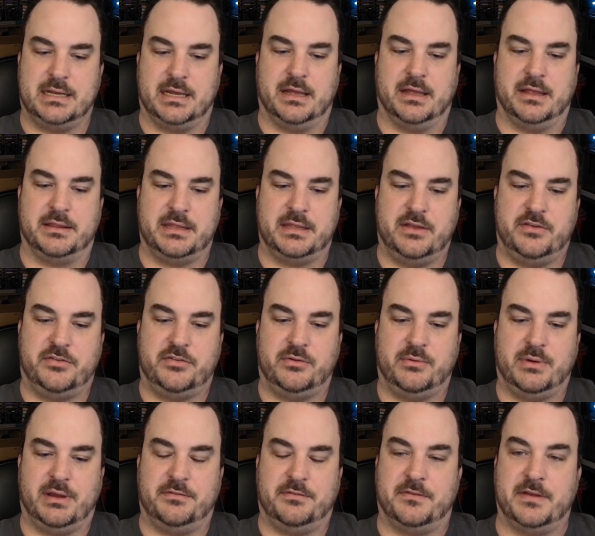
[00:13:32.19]
The
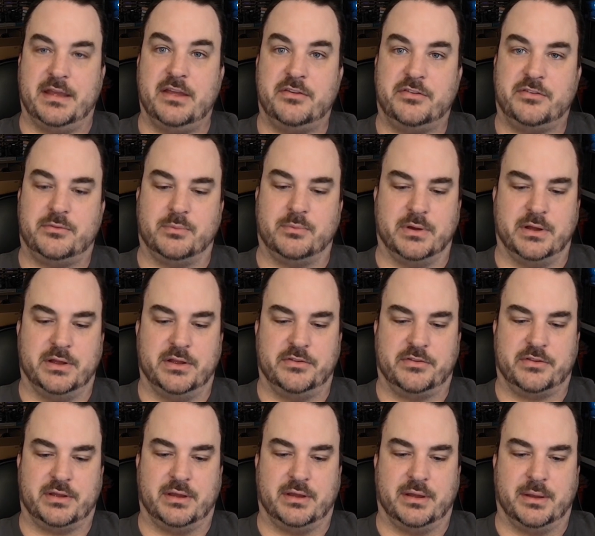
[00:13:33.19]
issue I faced
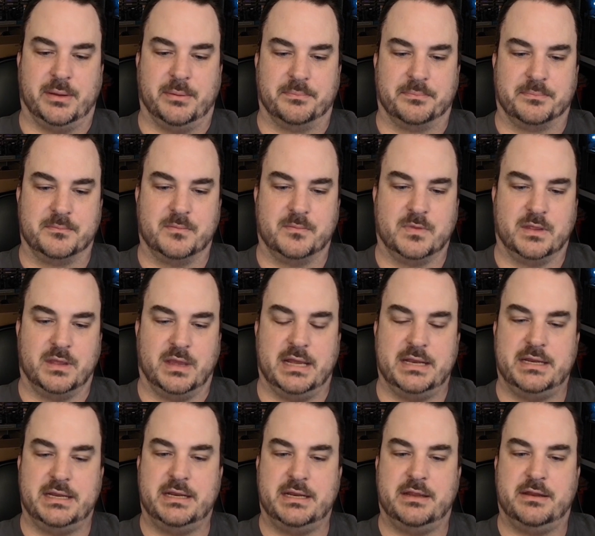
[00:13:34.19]
was
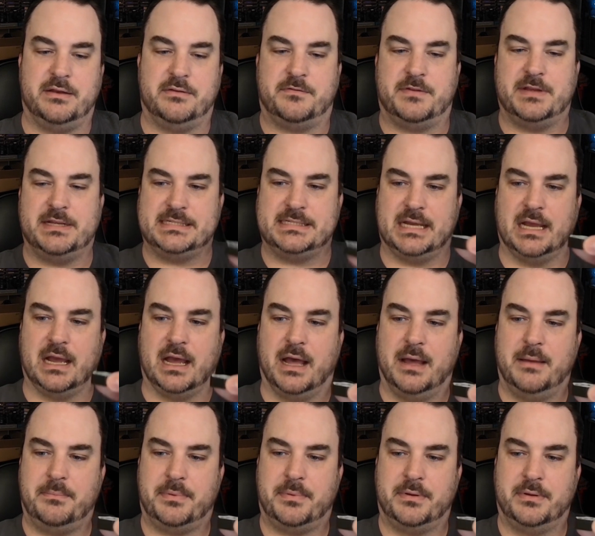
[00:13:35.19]
I did it facing
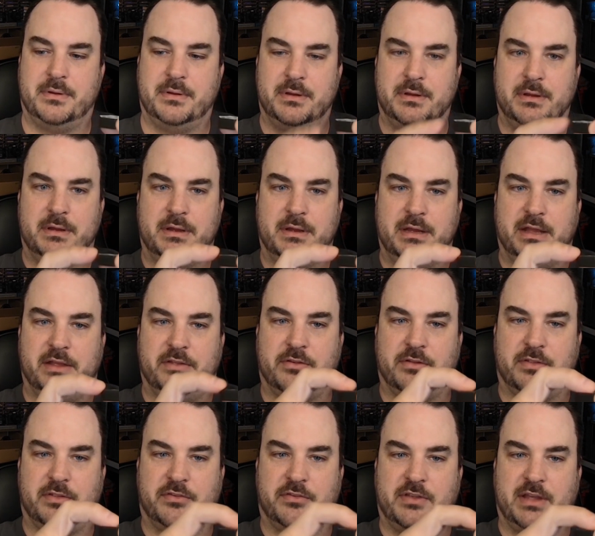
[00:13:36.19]
up, and
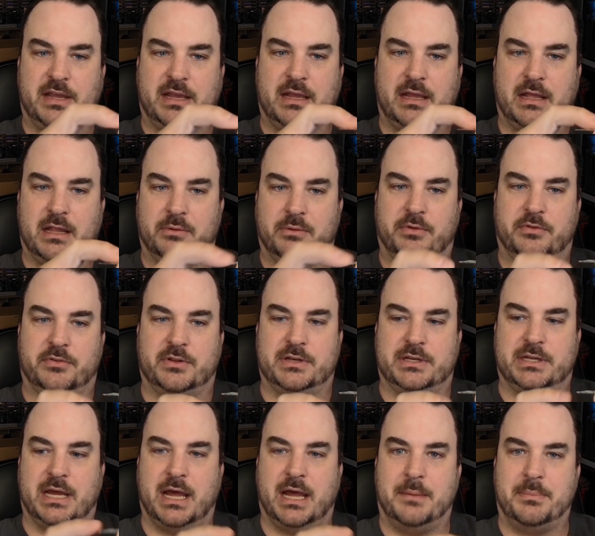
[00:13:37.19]
so the second color was on
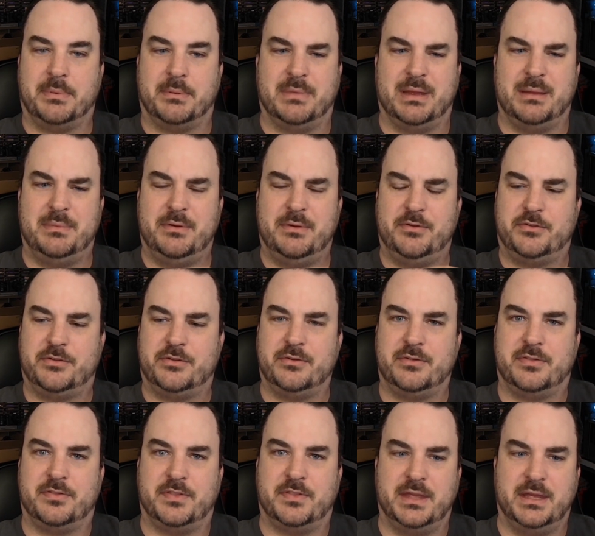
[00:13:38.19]
top, and maybe it was
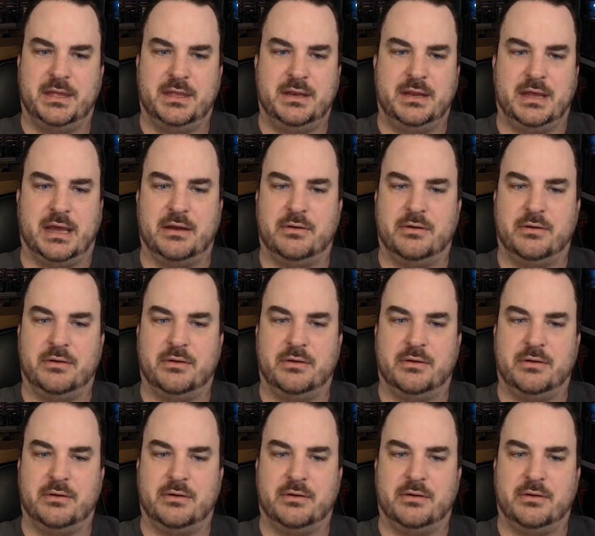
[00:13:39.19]
too thin.